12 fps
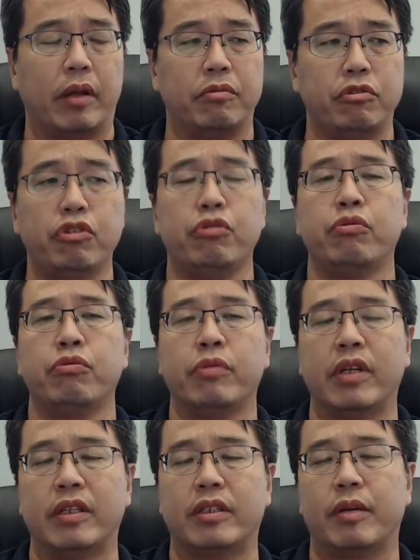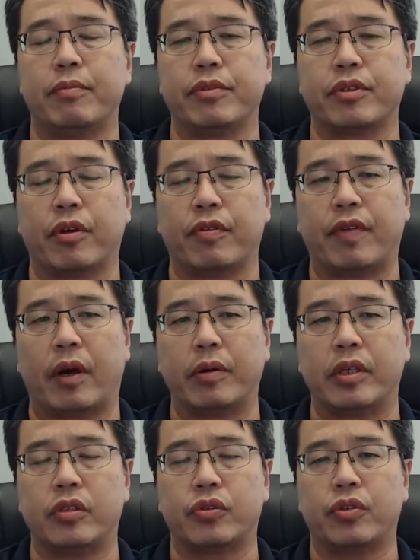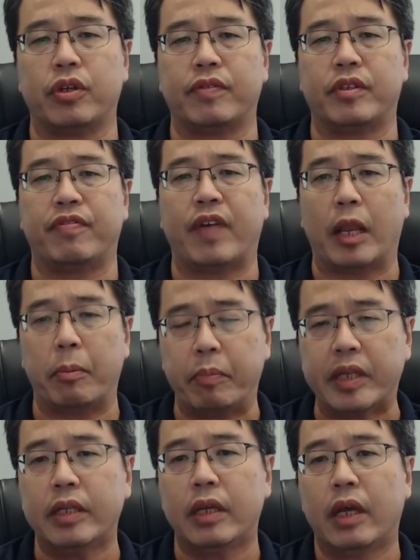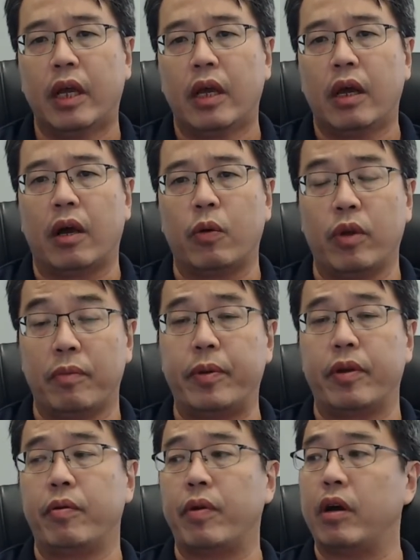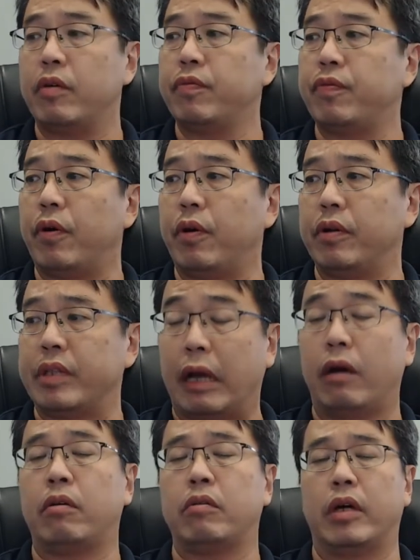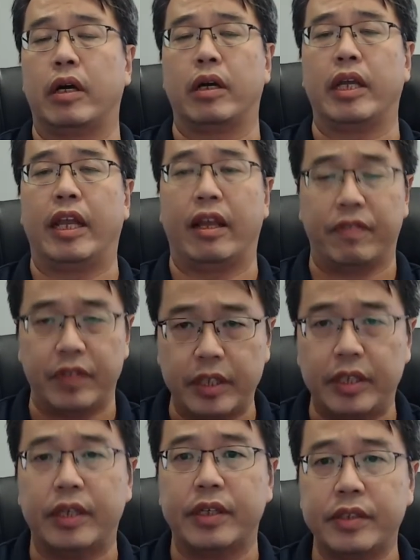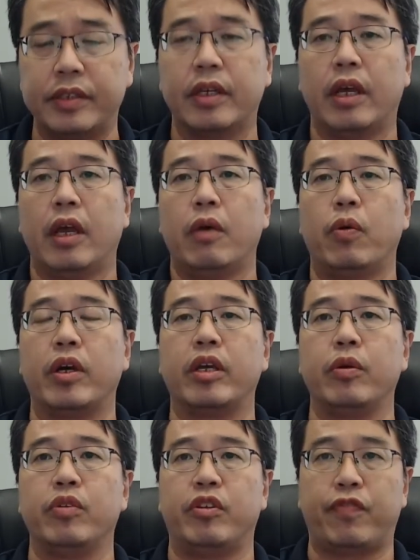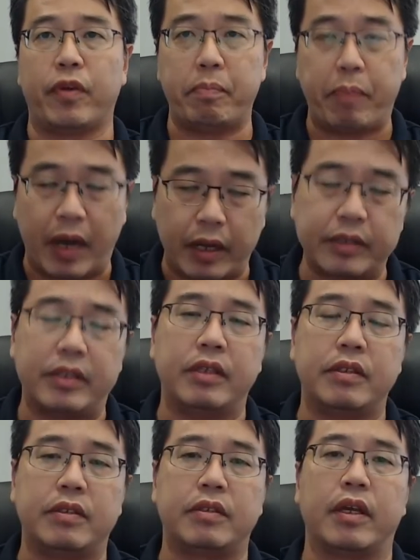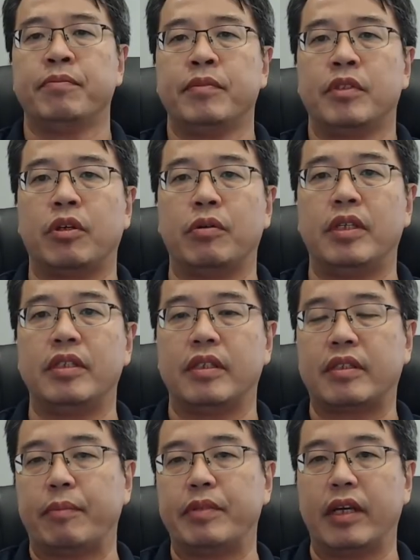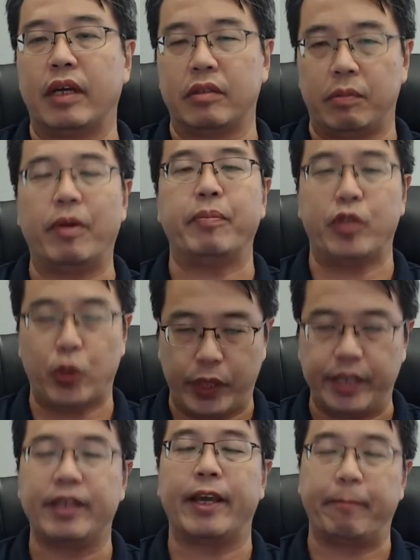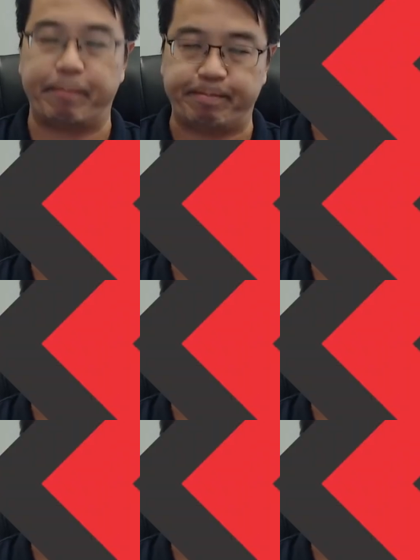new in terms of our history of development. We have been around for now 11 years, working with different parties. So this is something that we've been doing, yeah.